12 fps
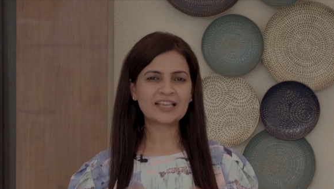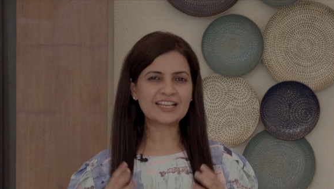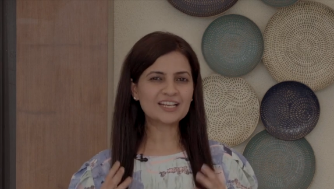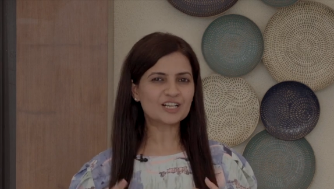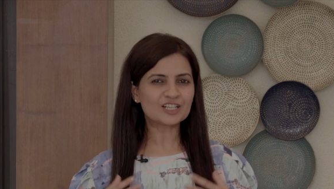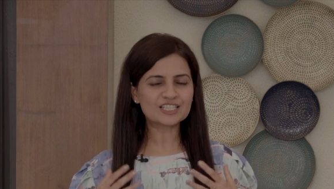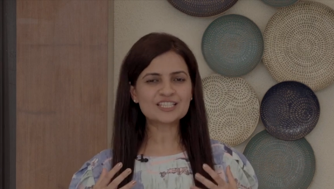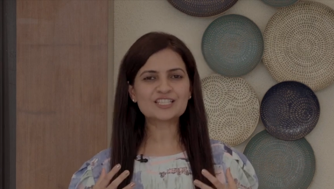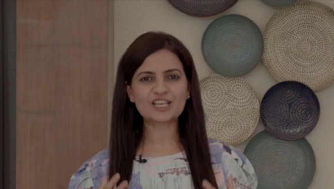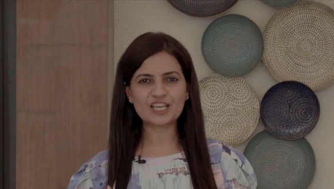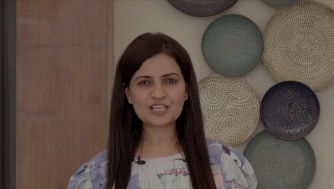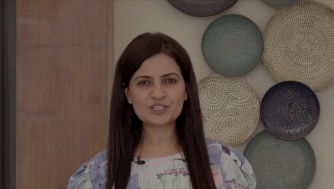in early
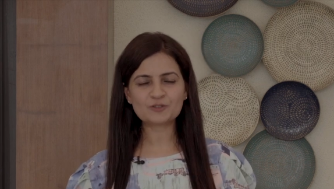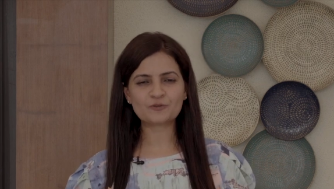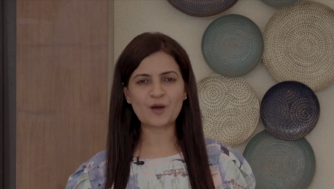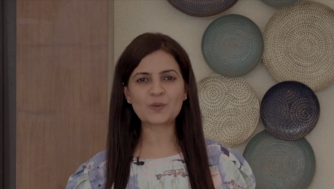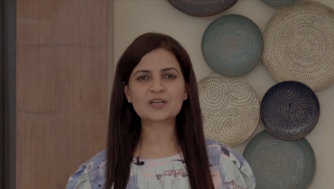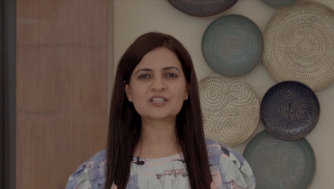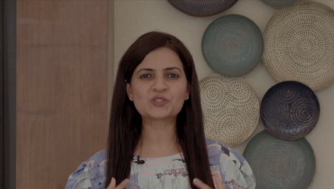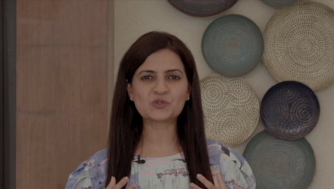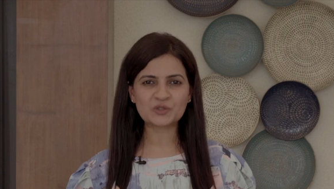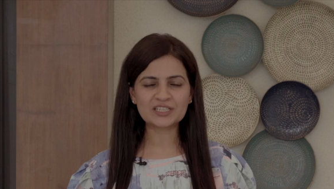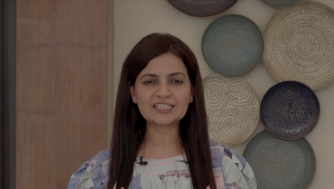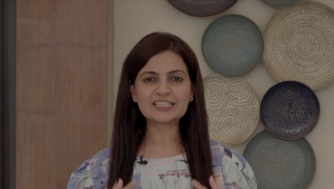stage,
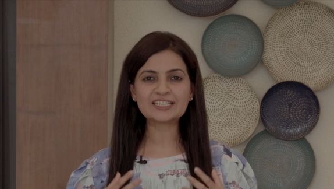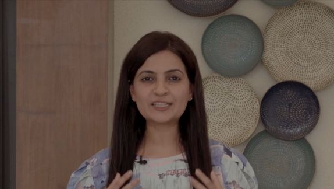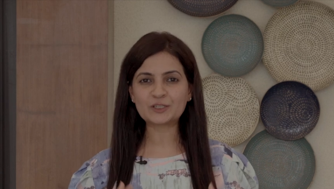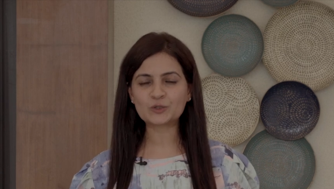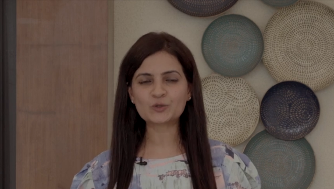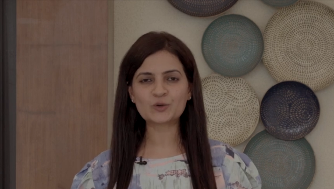founders really need